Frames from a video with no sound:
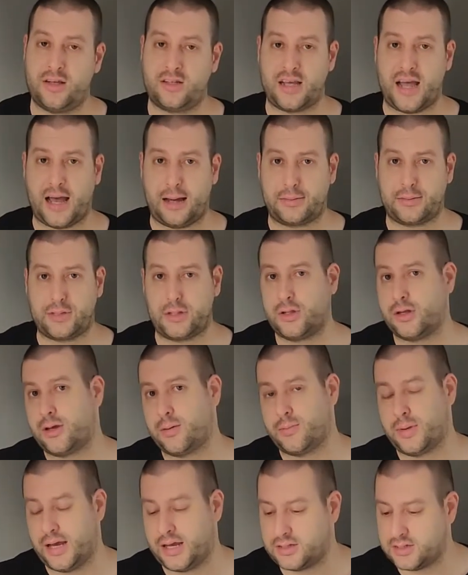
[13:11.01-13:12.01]
is absolutely
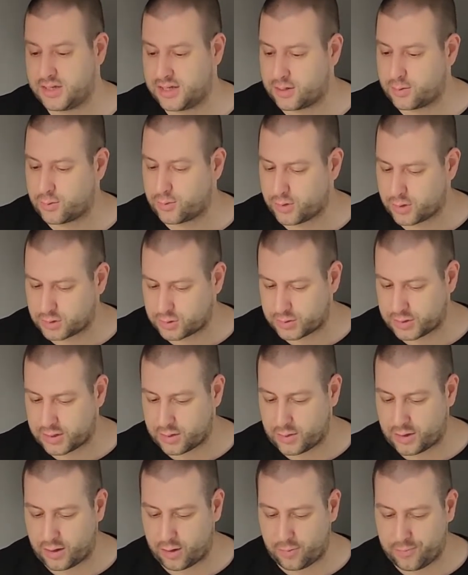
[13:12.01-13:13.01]
amazing. It works really
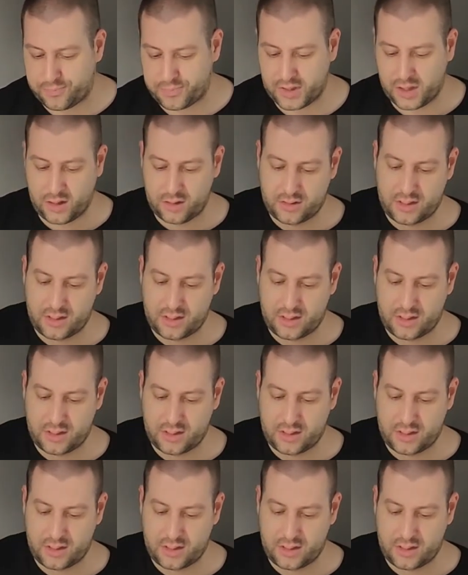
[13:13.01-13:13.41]
well.